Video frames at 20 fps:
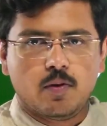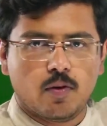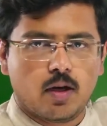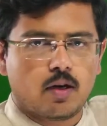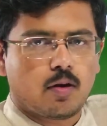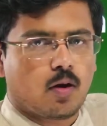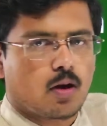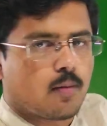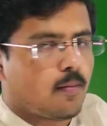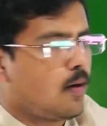we'll
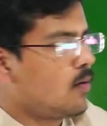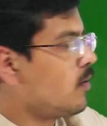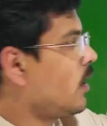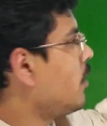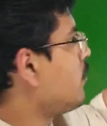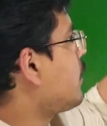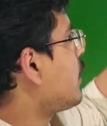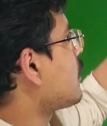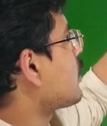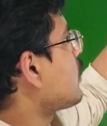talk about
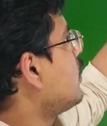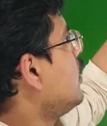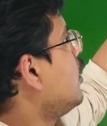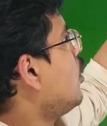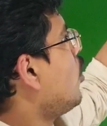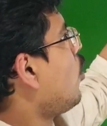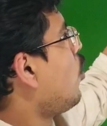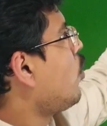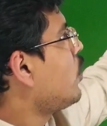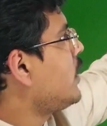it. But
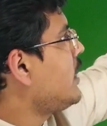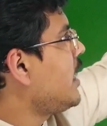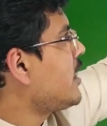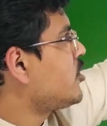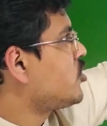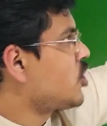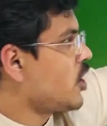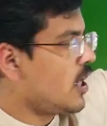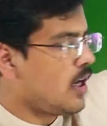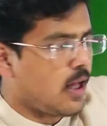OTA
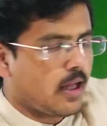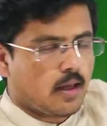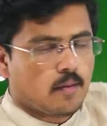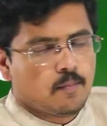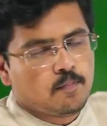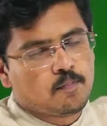Chennai